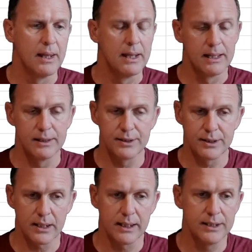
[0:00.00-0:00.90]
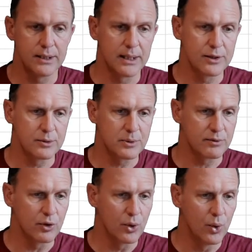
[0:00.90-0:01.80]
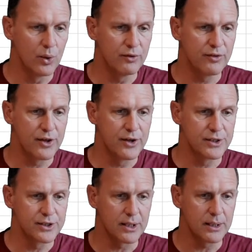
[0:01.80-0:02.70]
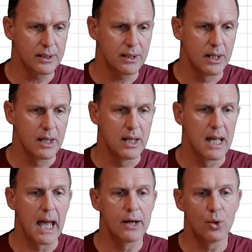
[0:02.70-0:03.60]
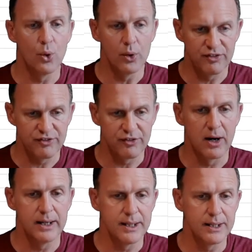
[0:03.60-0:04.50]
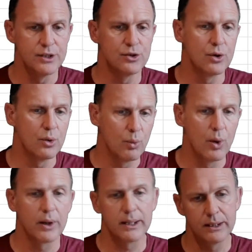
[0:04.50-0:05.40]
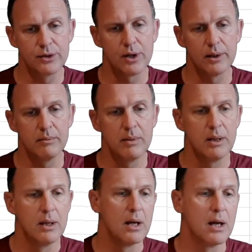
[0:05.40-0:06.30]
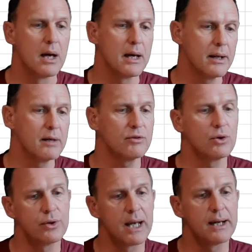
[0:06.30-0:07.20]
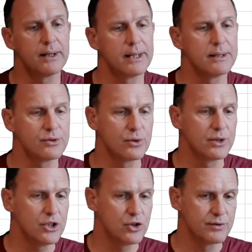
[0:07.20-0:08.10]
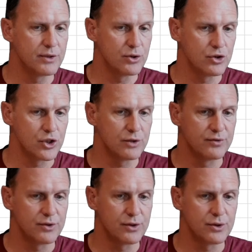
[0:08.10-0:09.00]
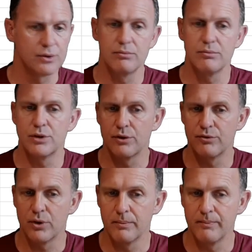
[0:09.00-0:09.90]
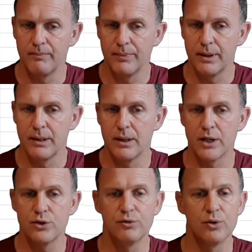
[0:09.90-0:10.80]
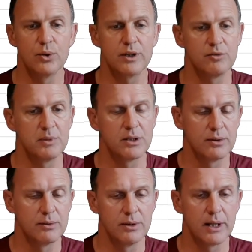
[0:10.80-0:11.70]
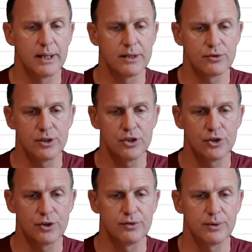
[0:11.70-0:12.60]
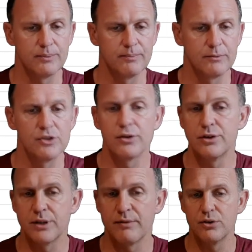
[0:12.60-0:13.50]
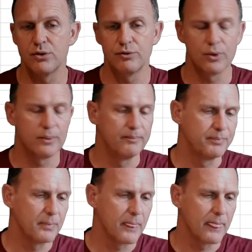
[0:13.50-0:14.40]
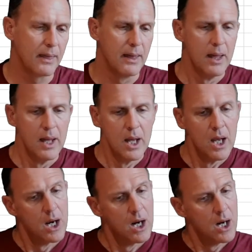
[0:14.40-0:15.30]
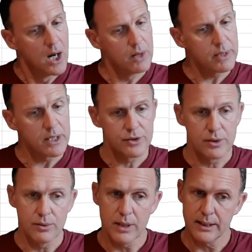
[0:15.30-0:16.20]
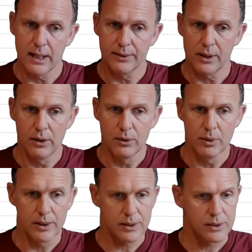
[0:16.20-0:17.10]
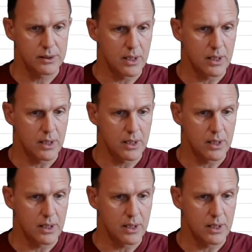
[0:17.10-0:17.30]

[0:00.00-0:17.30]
Now it's exactly 18 hours because I've got all of Thursday and all of Friday's working time, and I've got 9 hours on each of those shifts. So from 9 till 4 gives me the 9 hours on each shift. Sorry, 7 4. Okay, so that's how the code works.